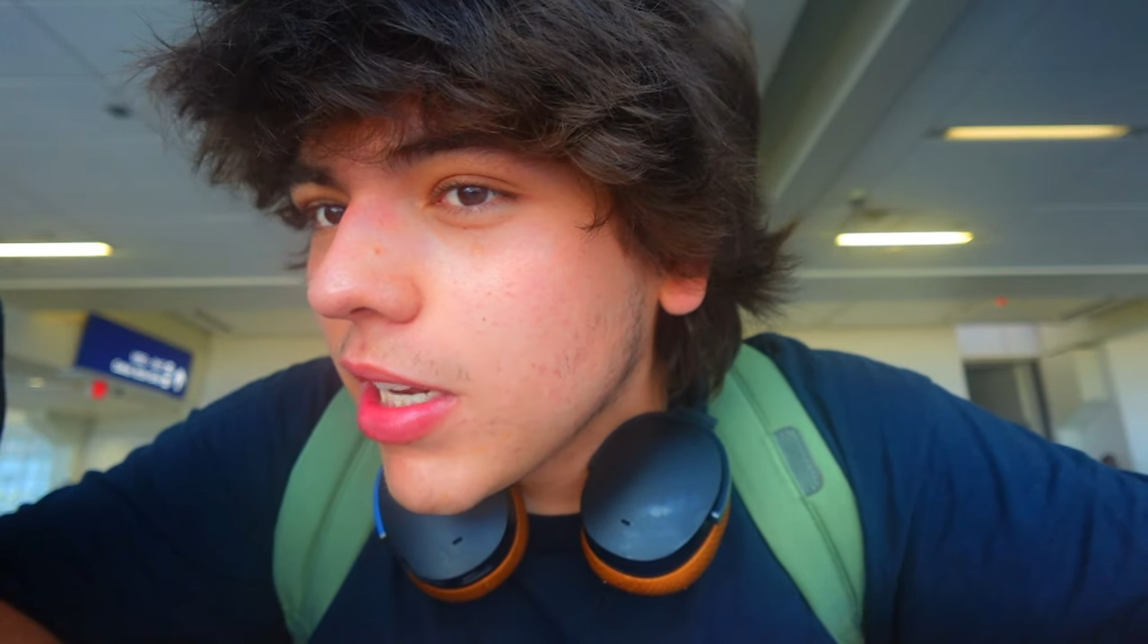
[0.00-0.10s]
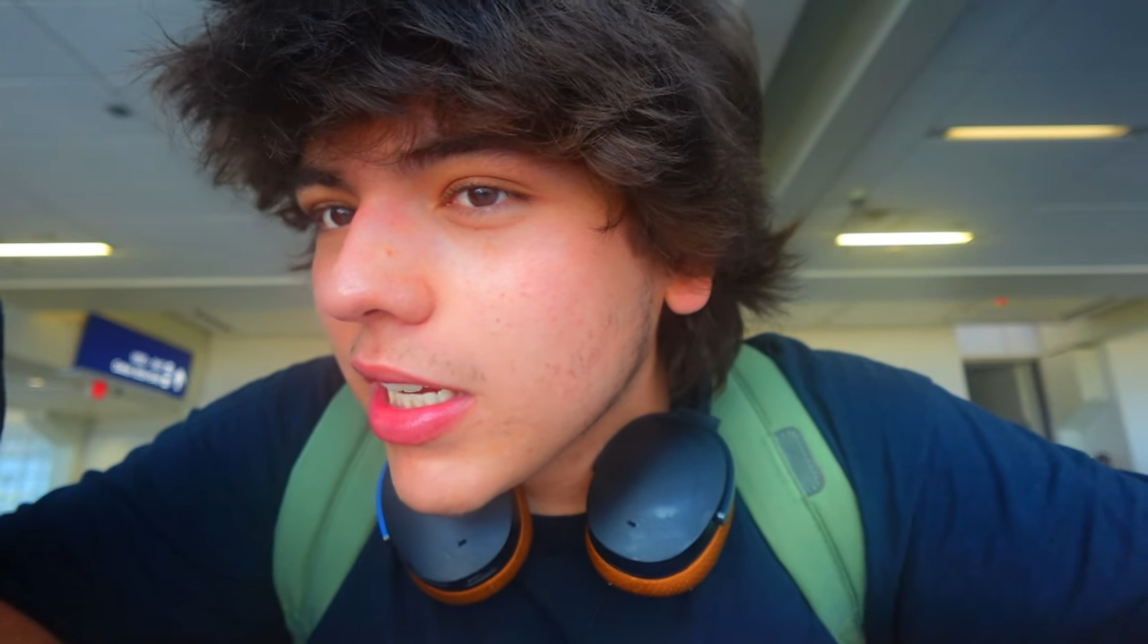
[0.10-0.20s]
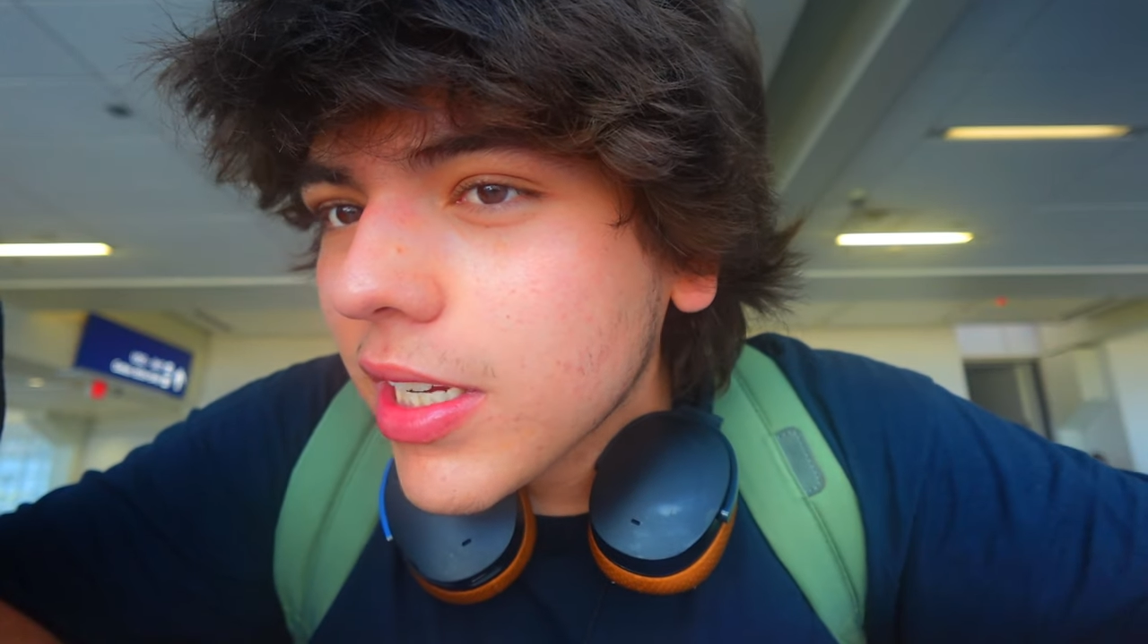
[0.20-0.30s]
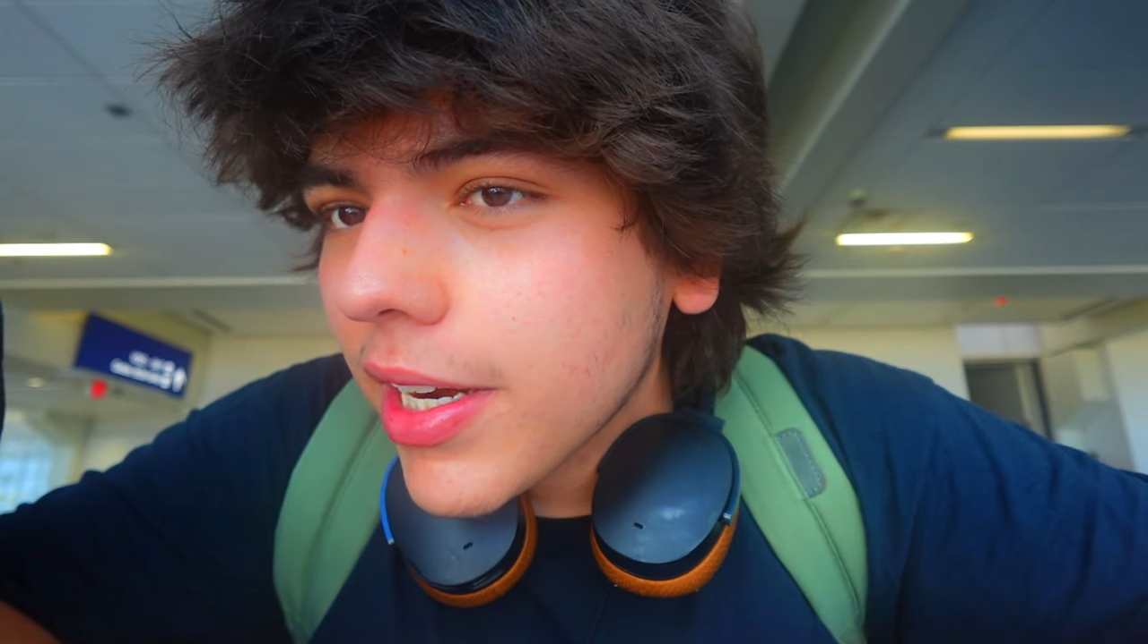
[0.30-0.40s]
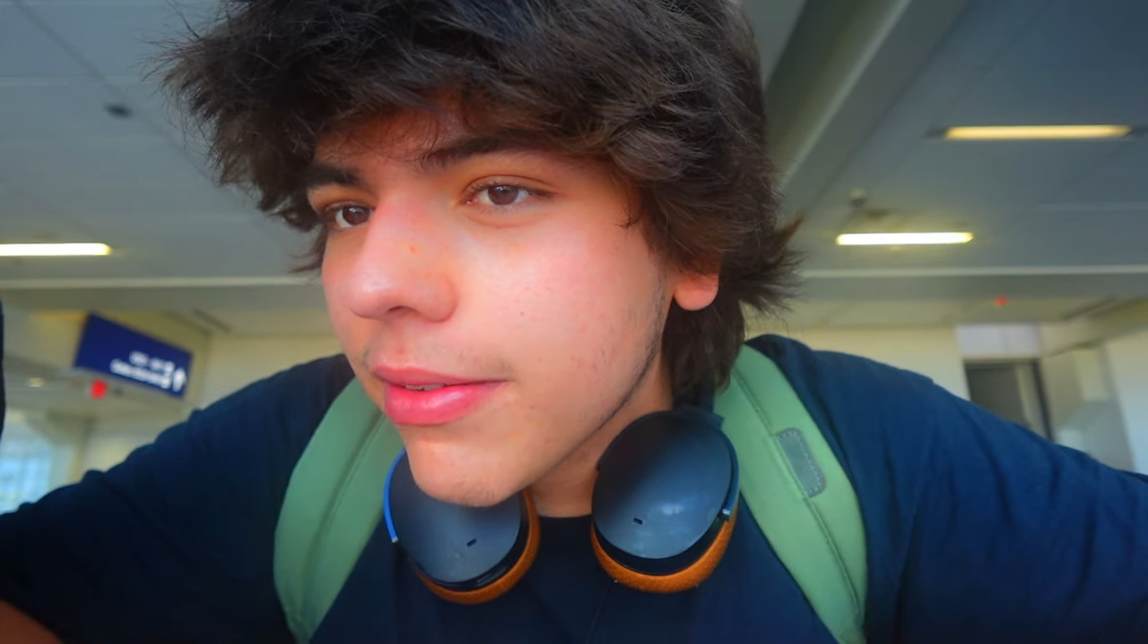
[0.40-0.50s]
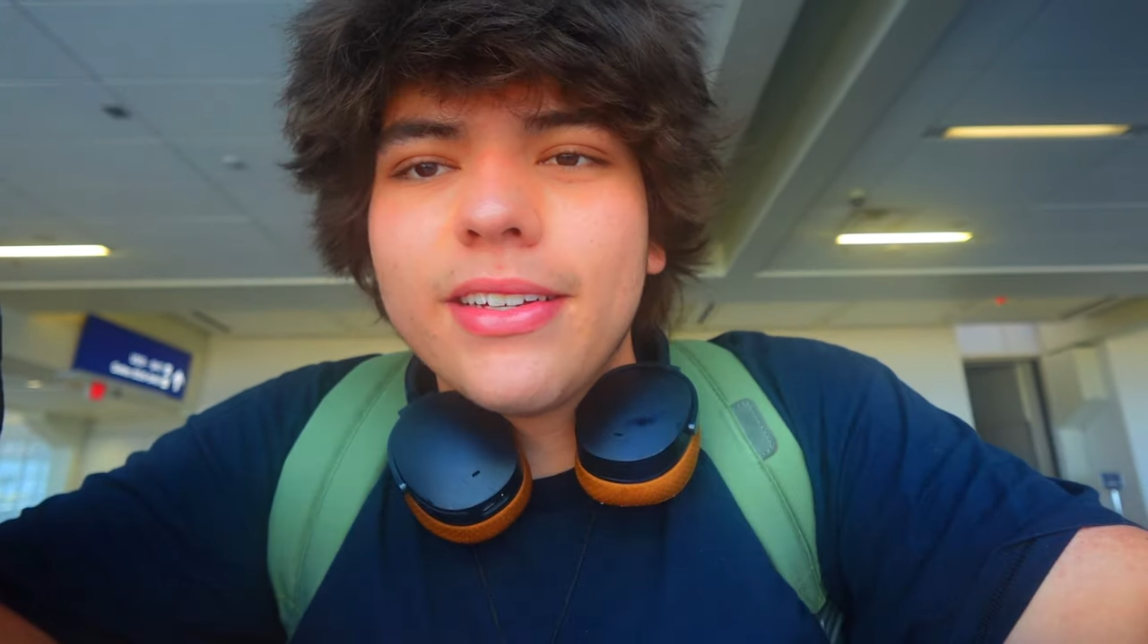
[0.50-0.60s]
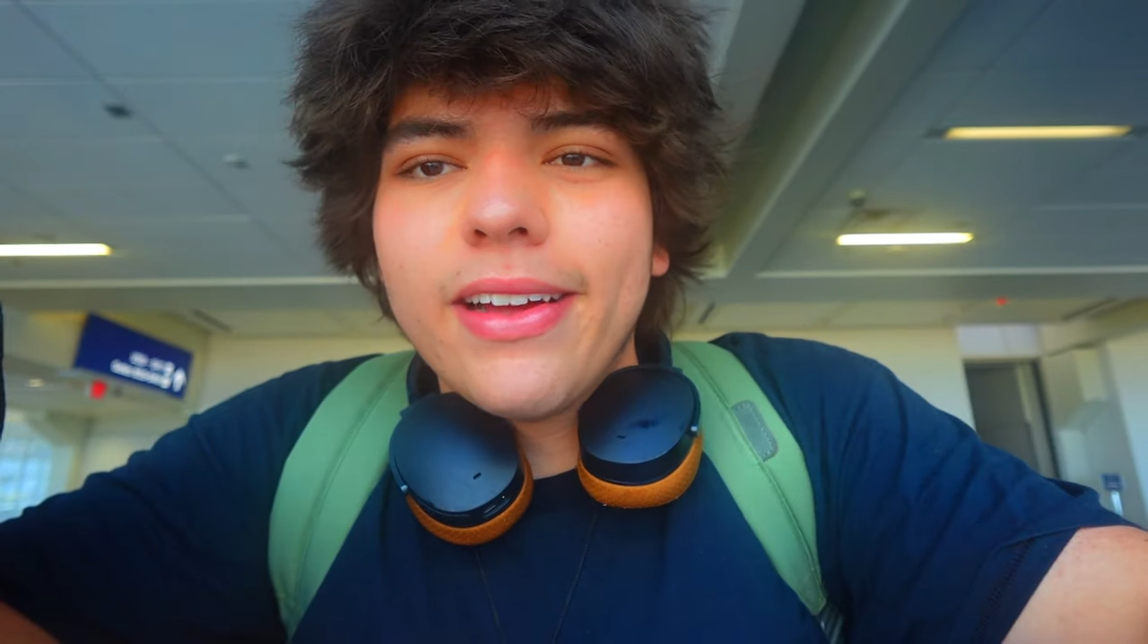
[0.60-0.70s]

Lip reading: nice hair.